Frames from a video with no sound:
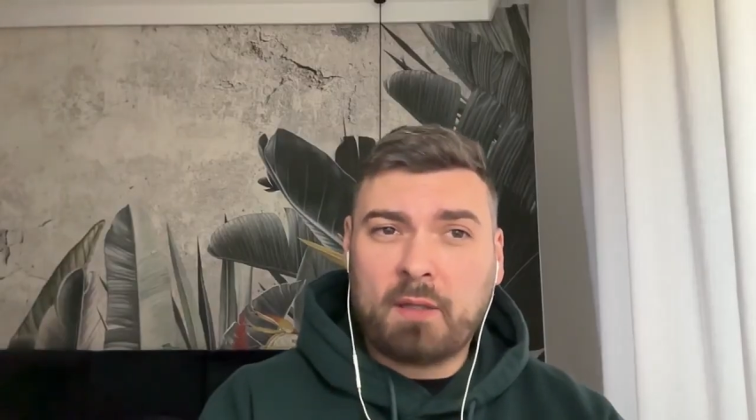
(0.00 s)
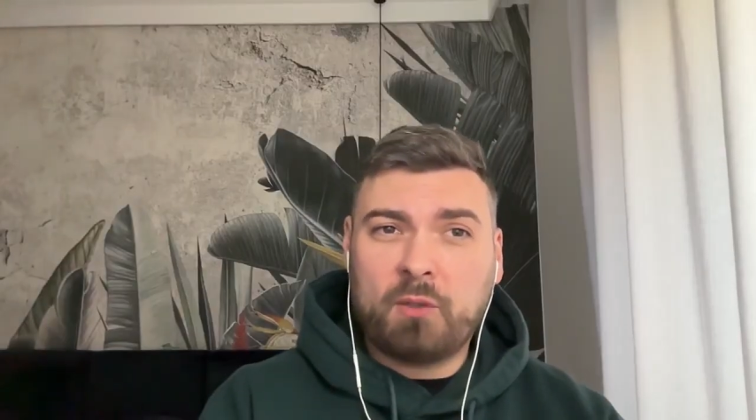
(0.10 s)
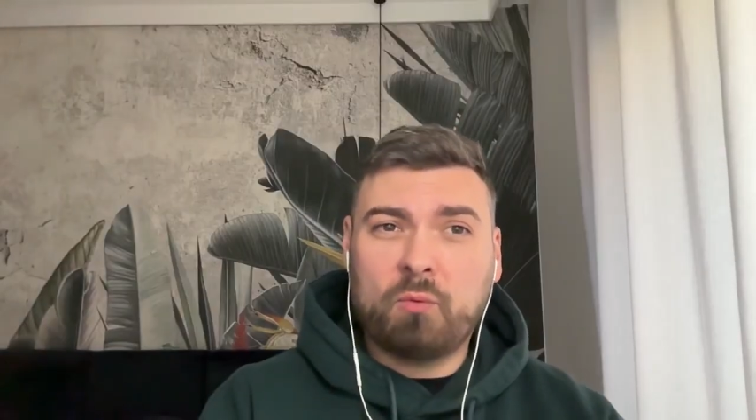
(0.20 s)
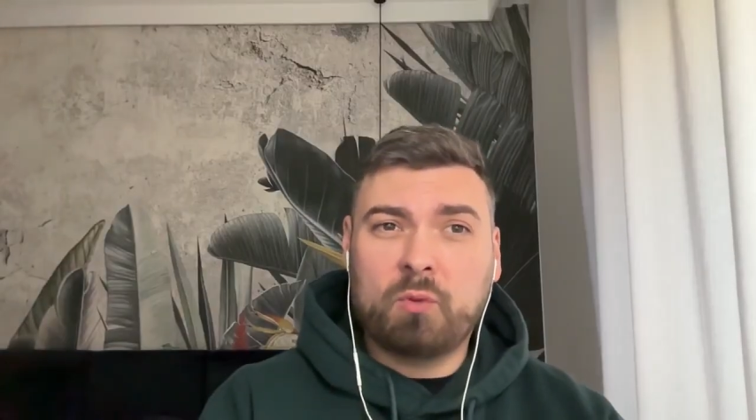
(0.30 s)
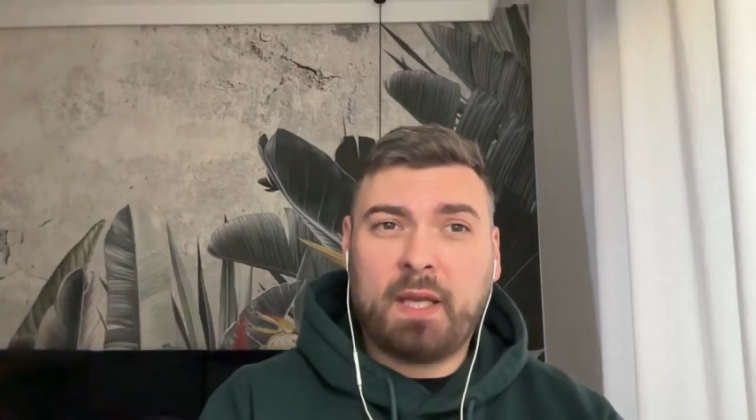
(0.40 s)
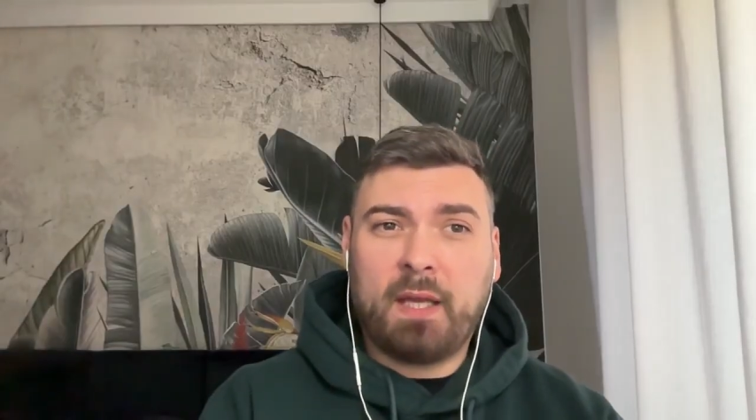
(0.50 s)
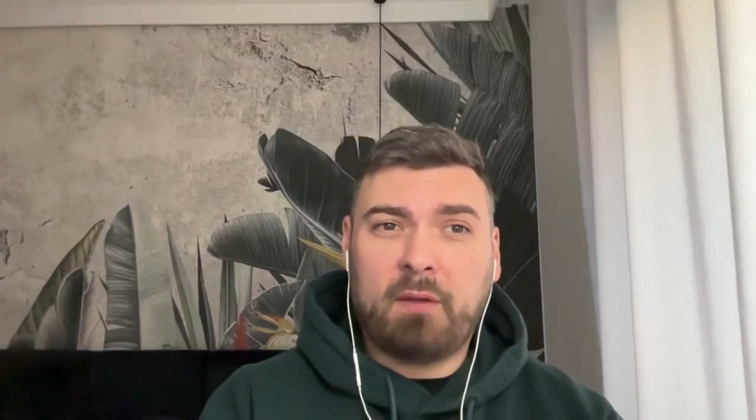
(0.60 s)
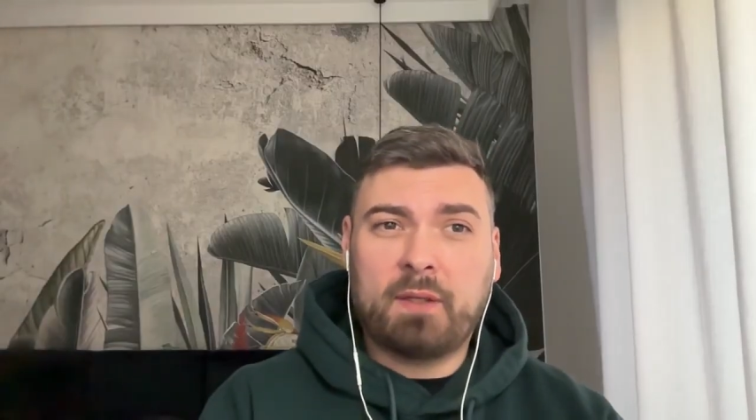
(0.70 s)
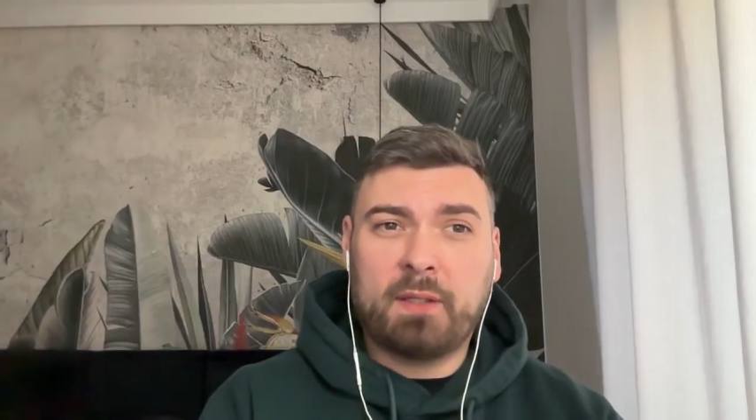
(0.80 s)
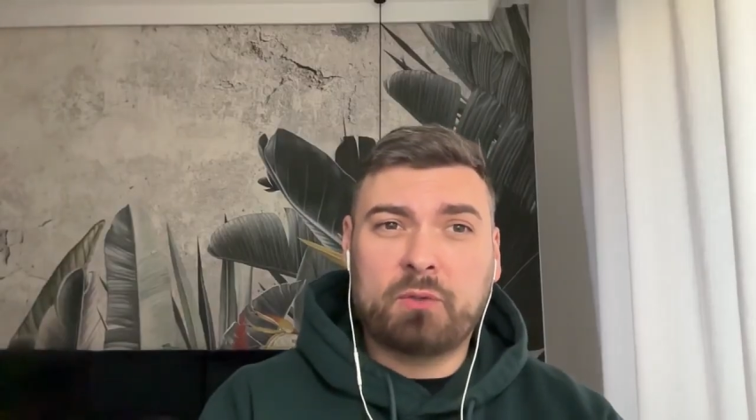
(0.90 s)
You would
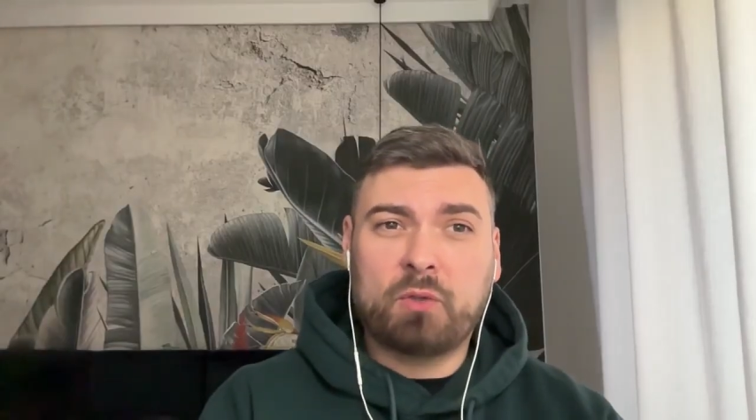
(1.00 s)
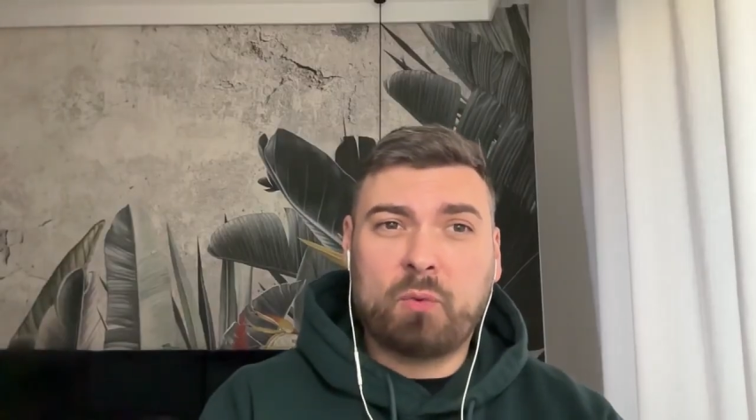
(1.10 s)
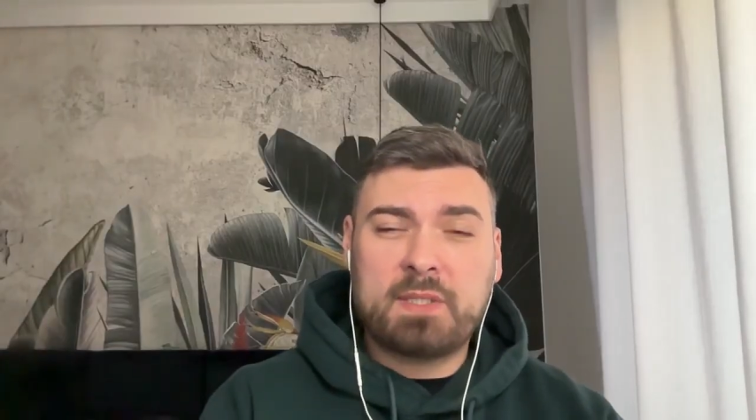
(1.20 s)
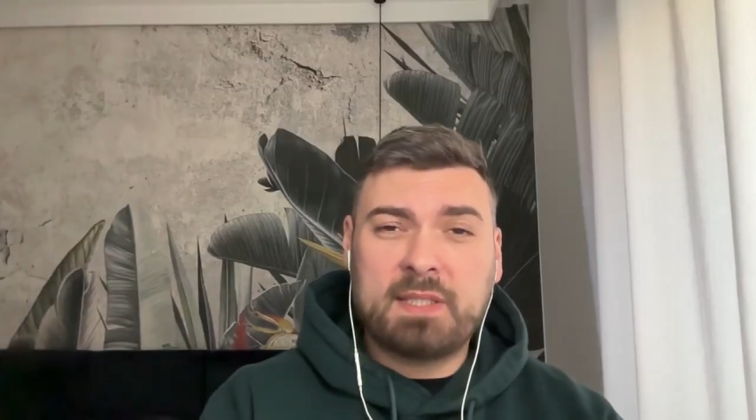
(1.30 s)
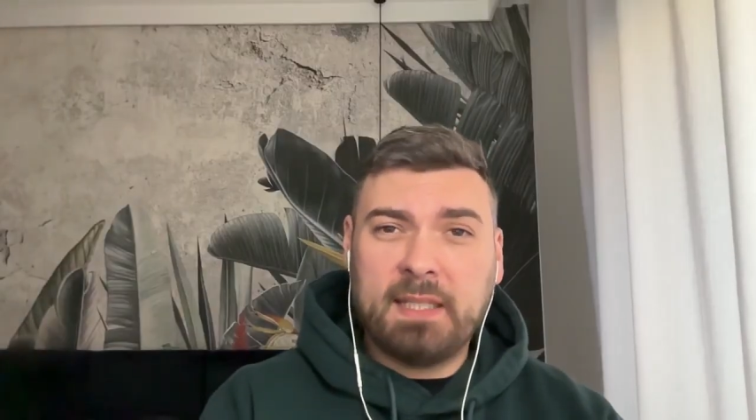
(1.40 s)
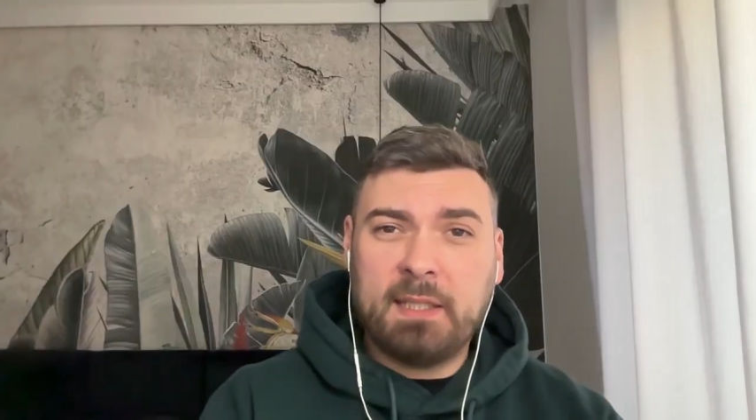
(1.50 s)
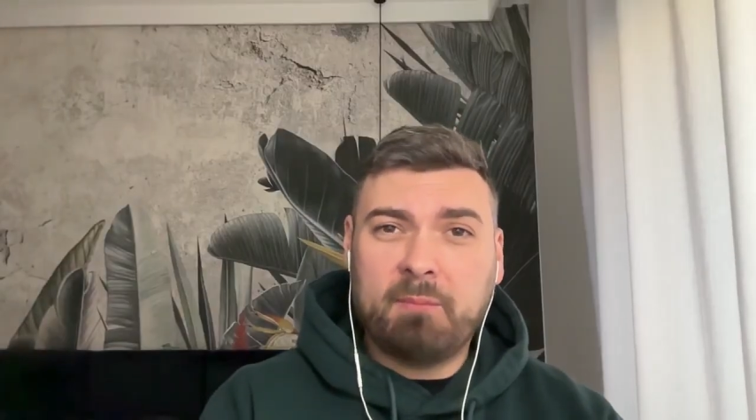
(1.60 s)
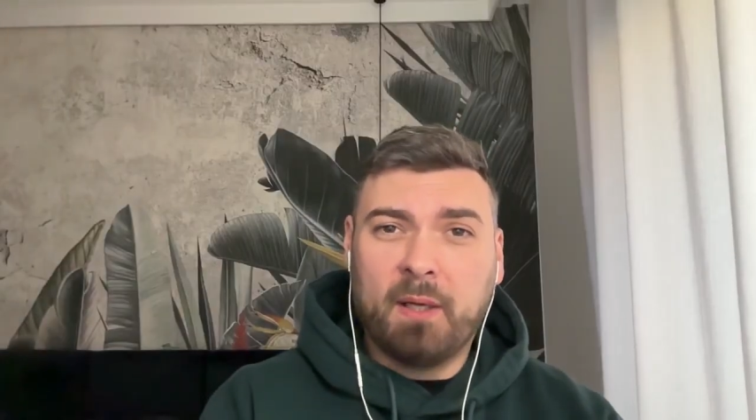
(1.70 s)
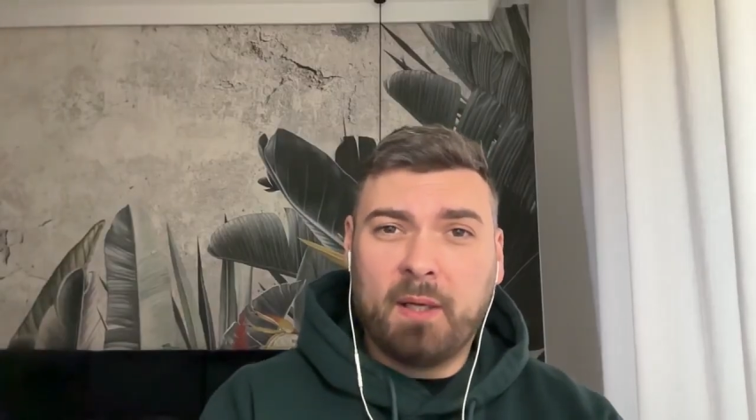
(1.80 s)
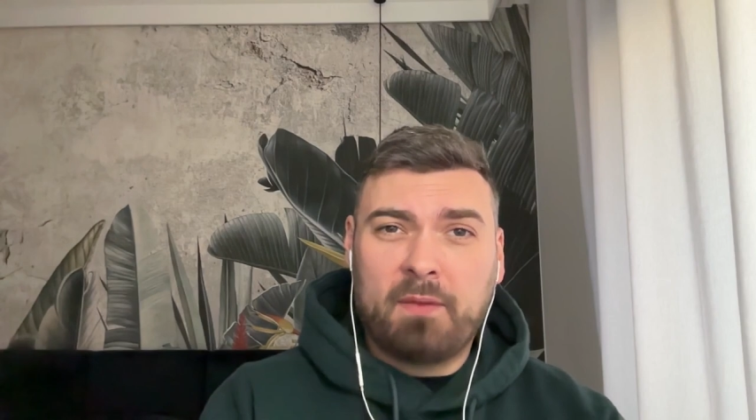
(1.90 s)
have like, a team
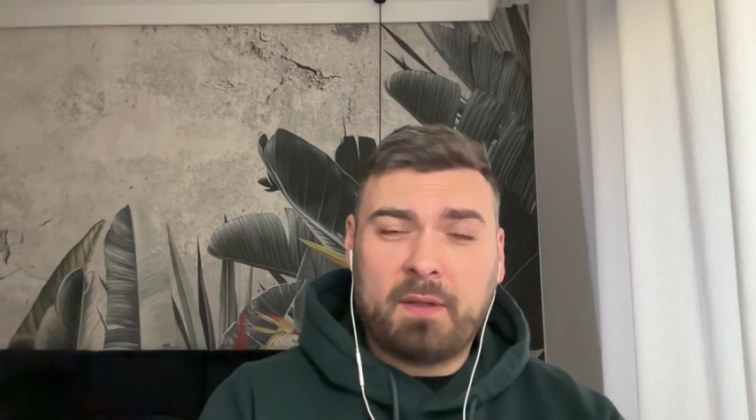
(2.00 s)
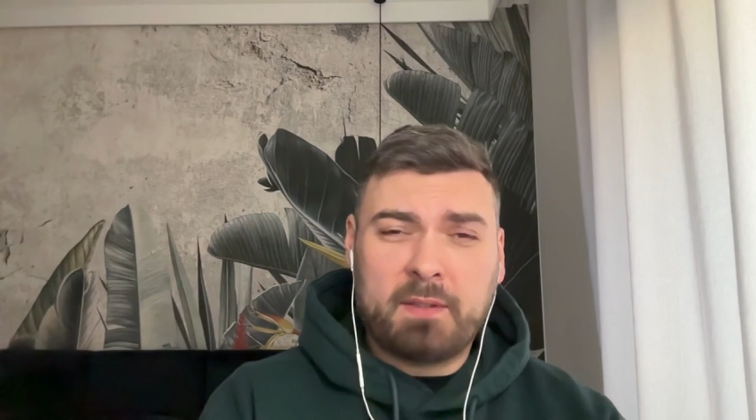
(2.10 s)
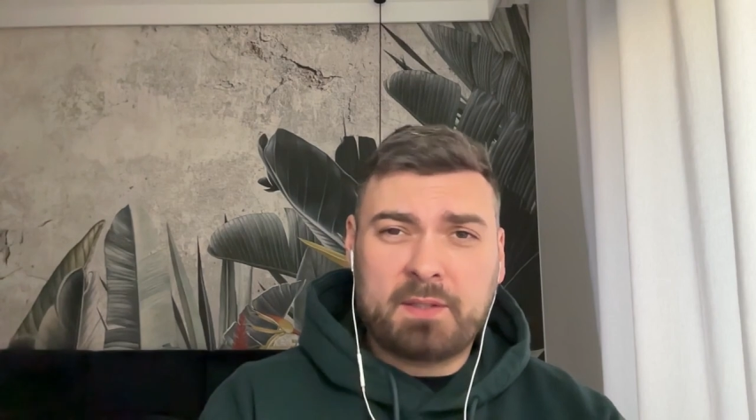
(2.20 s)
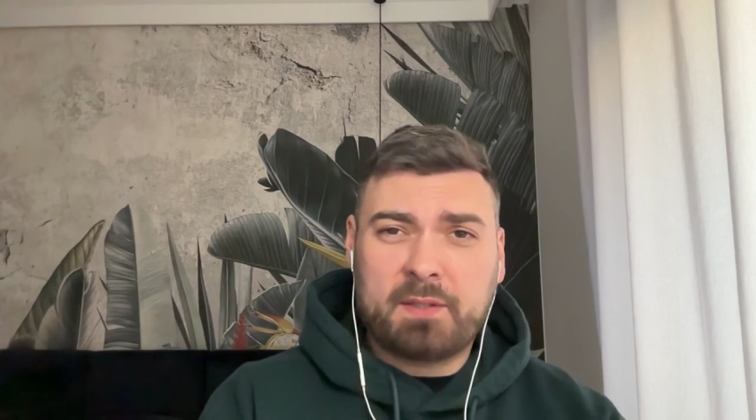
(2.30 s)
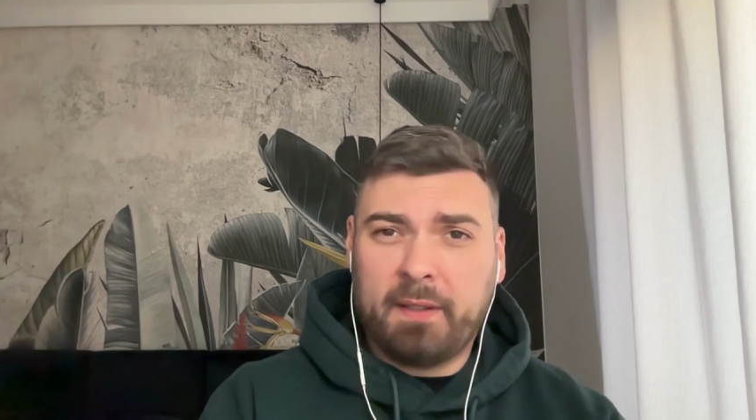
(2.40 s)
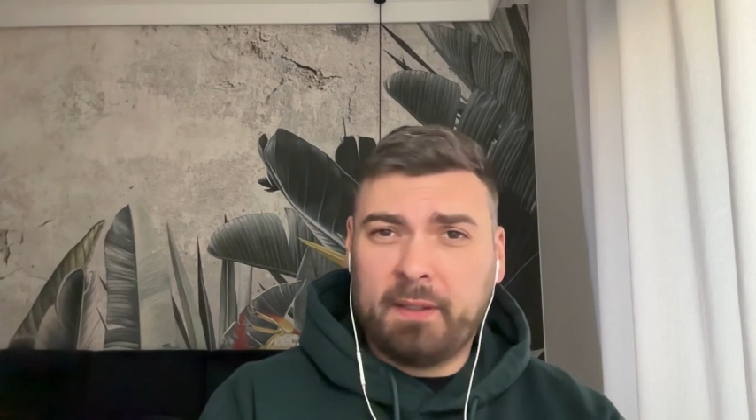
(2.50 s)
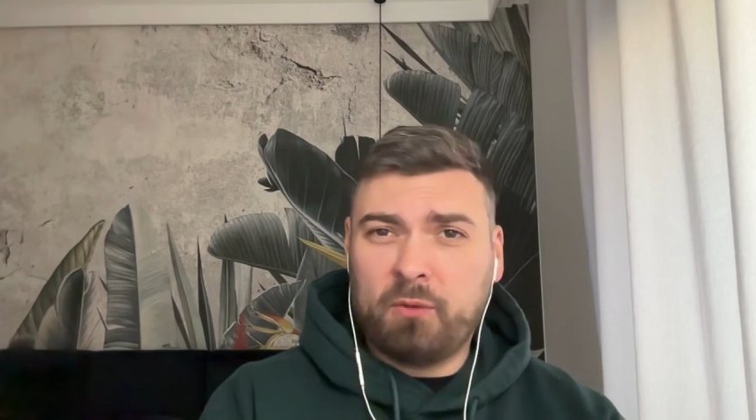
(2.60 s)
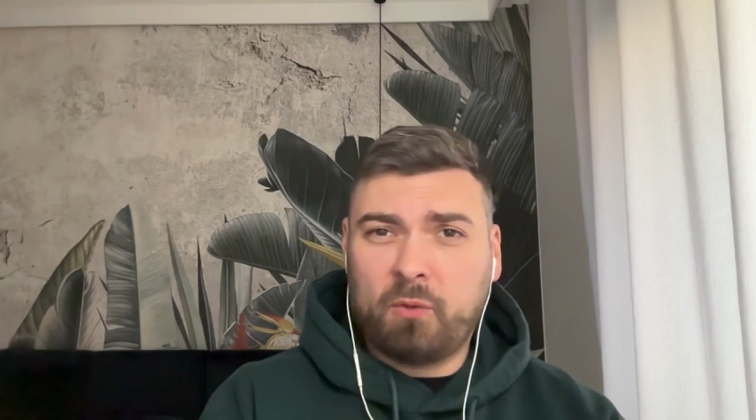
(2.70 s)
that is like,